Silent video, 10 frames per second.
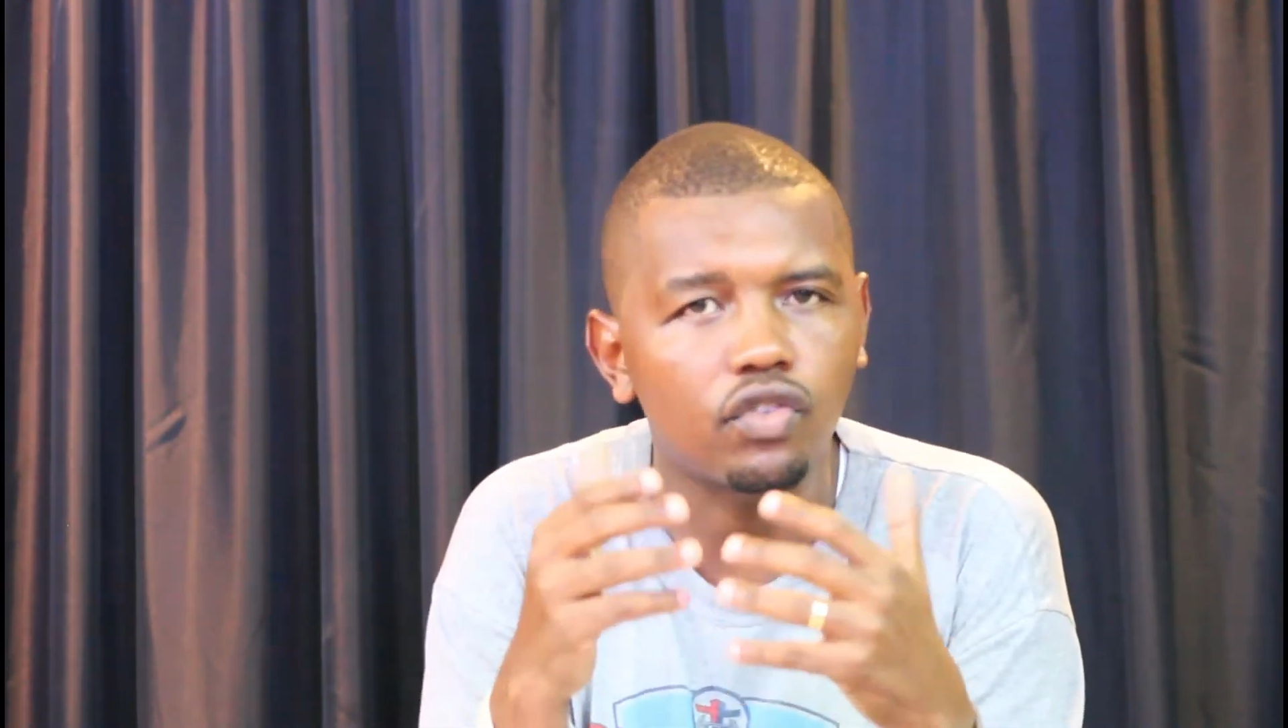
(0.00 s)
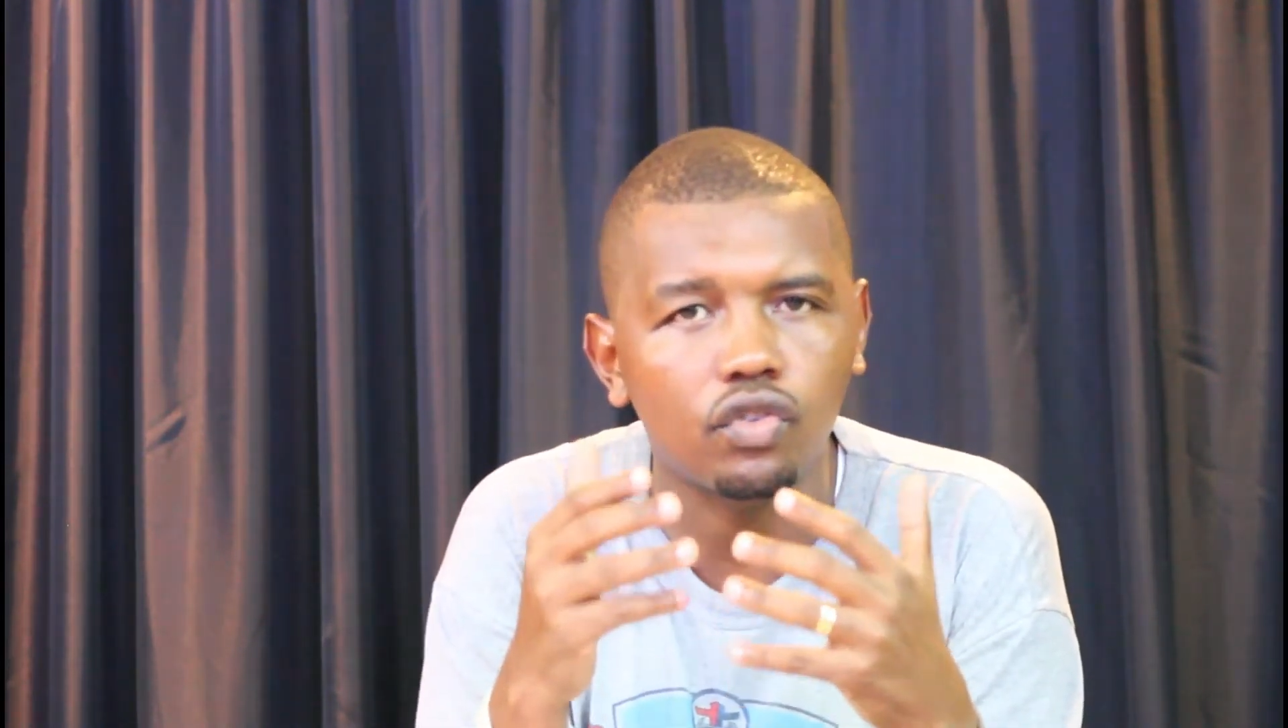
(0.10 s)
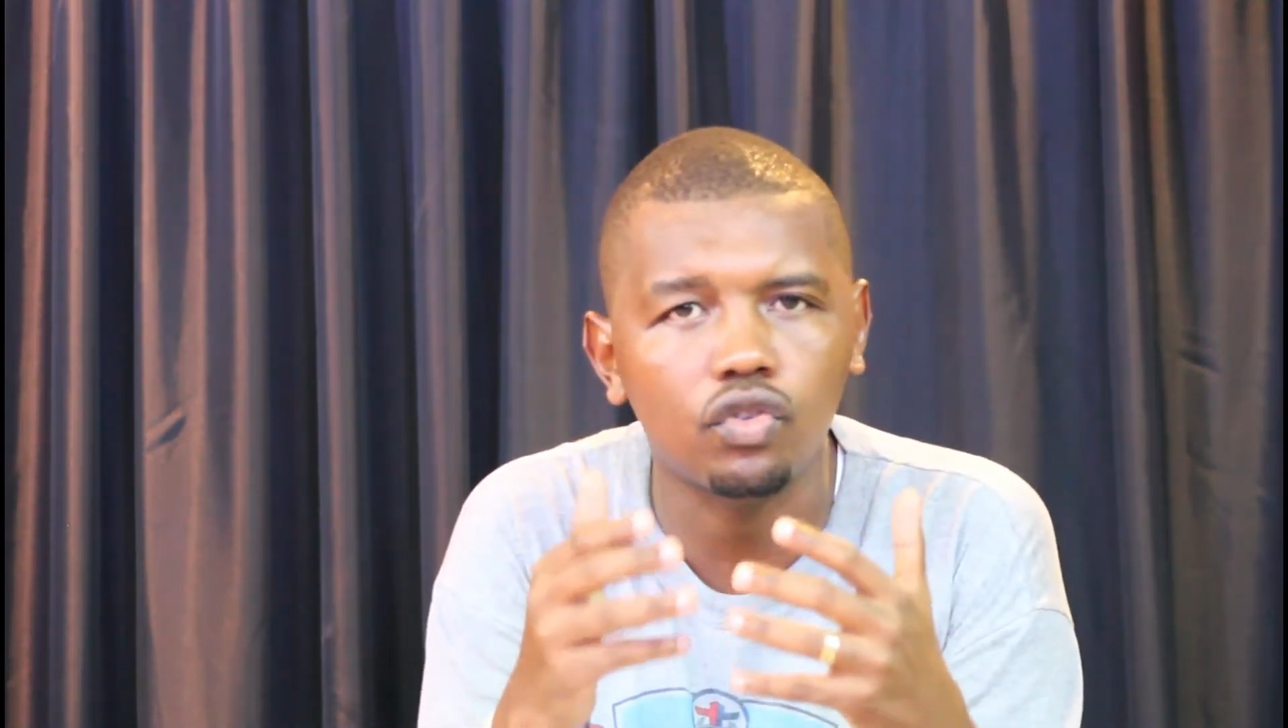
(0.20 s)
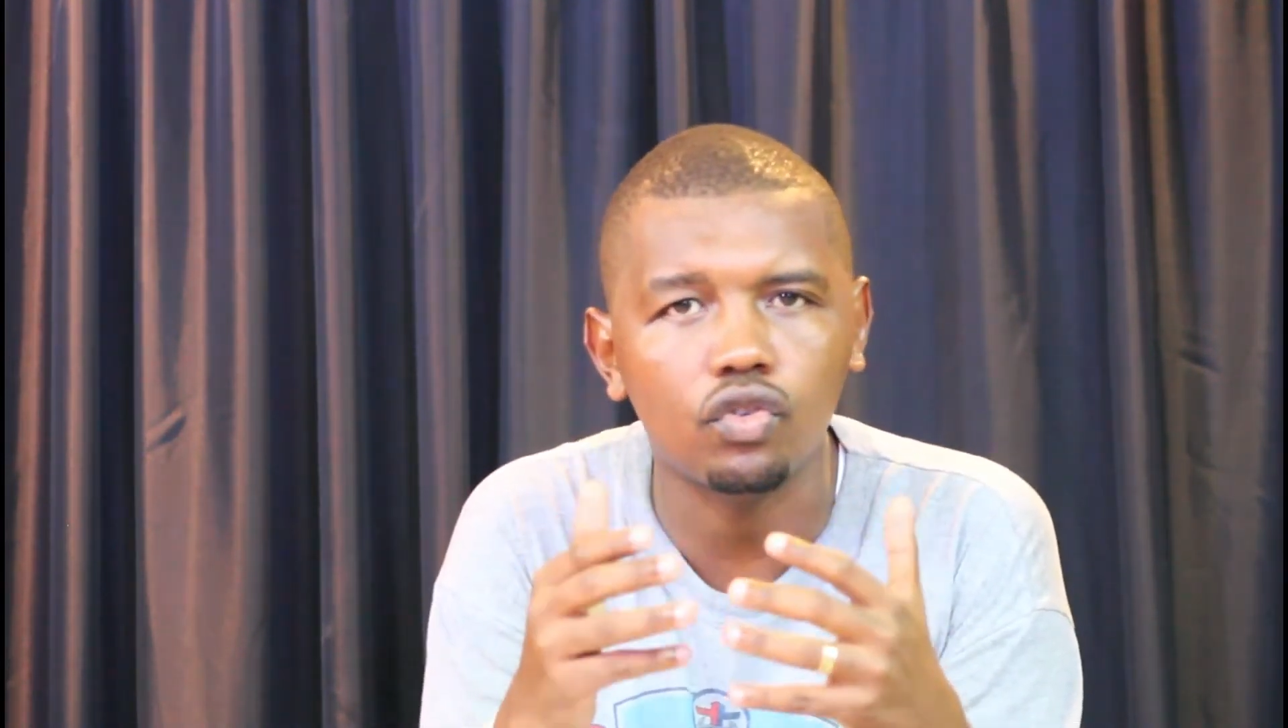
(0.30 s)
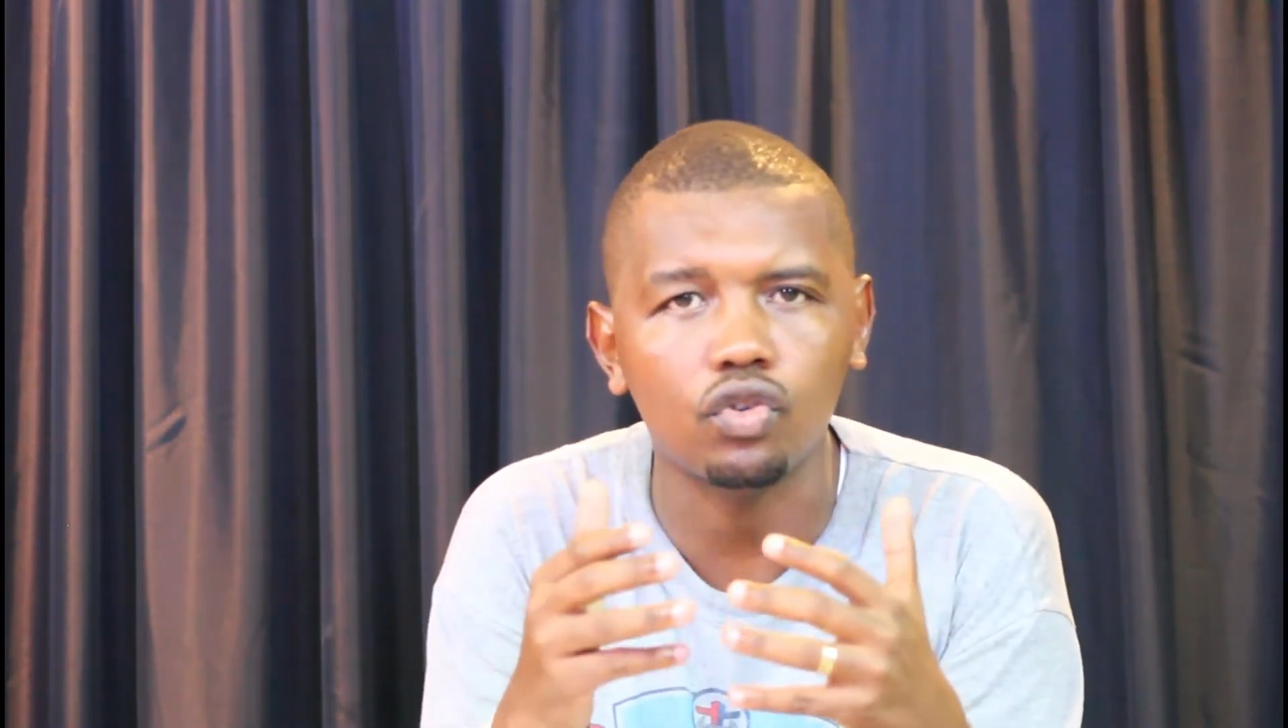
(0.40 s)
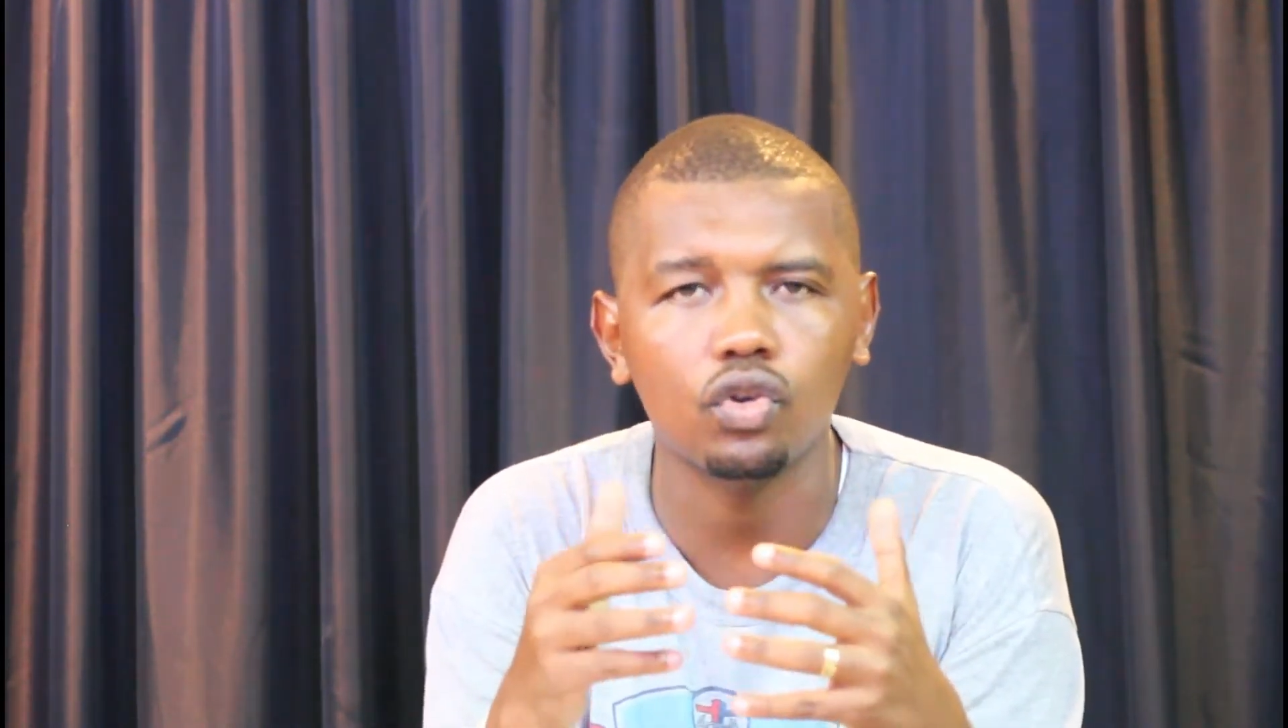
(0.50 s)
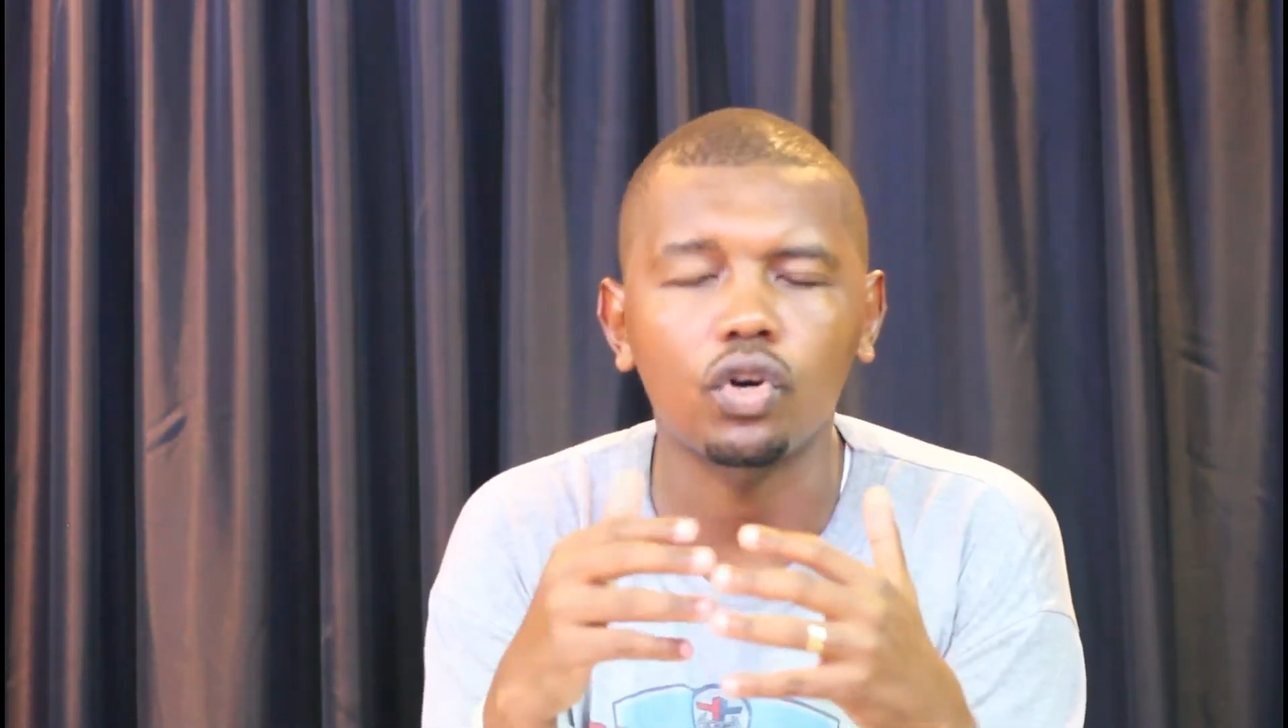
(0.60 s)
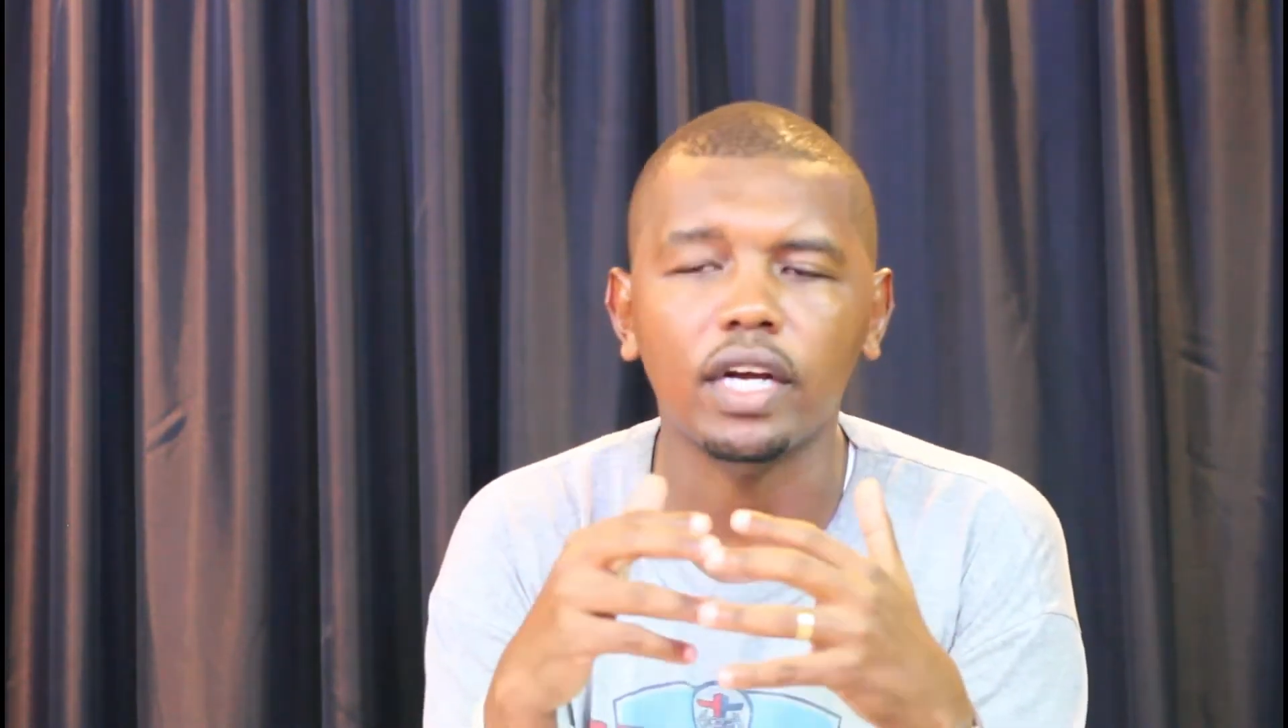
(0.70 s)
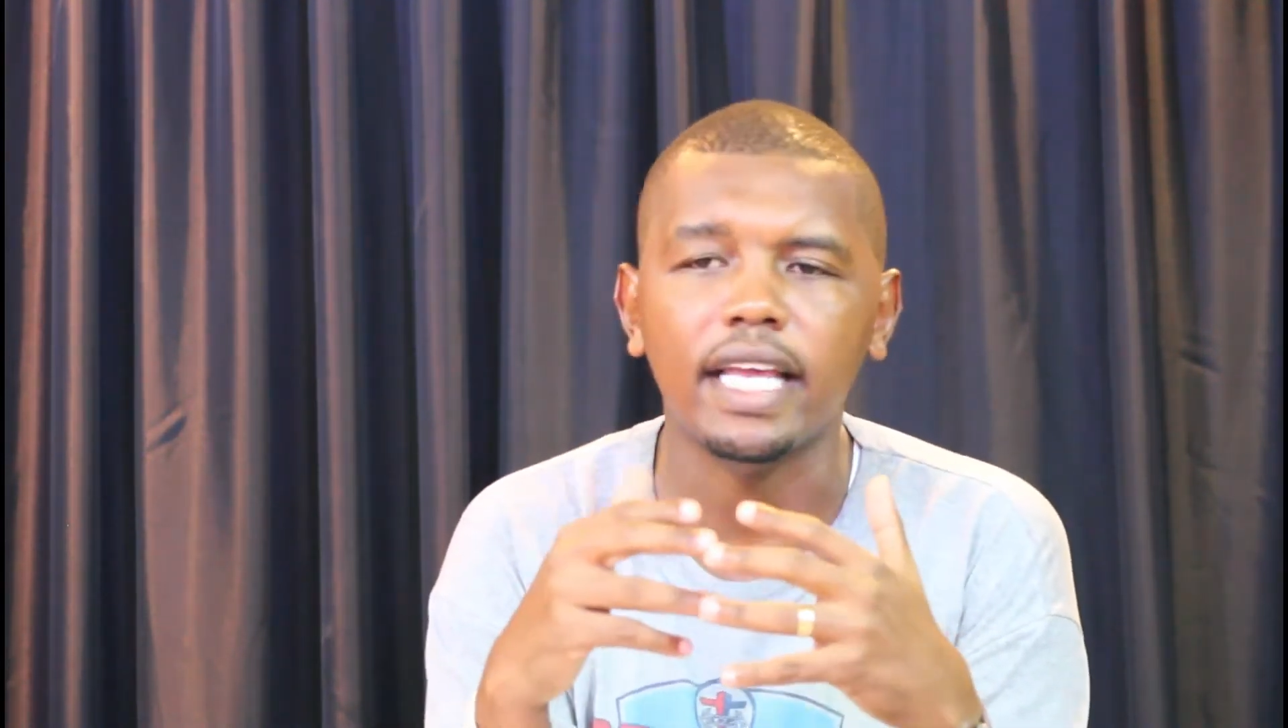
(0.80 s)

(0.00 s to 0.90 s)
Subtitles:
strong.